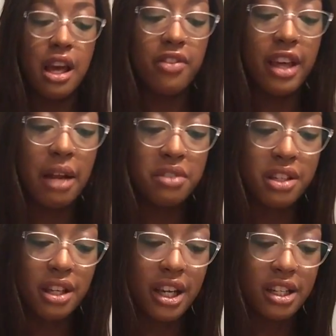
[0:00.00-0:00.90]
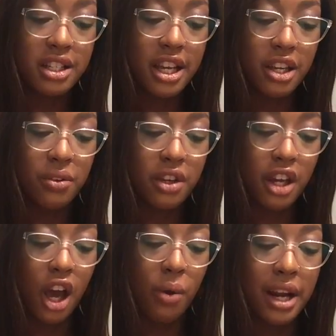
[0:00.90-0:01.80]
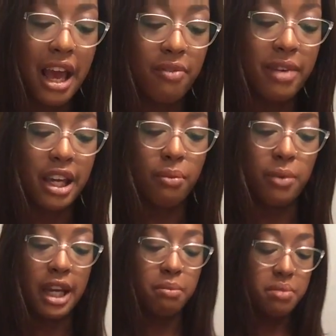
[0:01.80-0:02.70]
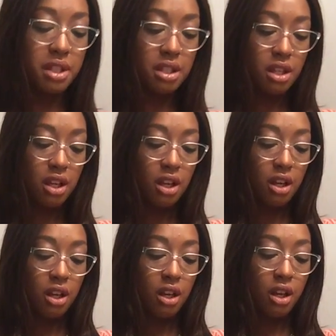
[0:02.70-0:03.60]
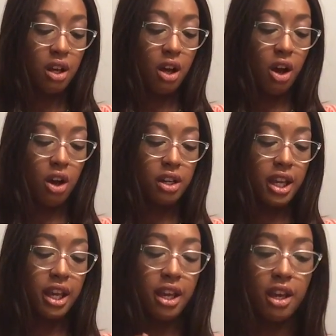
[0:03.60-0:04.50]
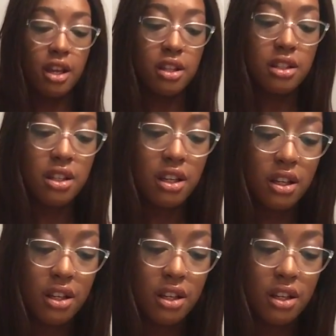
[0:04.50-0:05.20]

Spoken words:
And then I'm just going to continue to go, and I have makeup wipes on hand.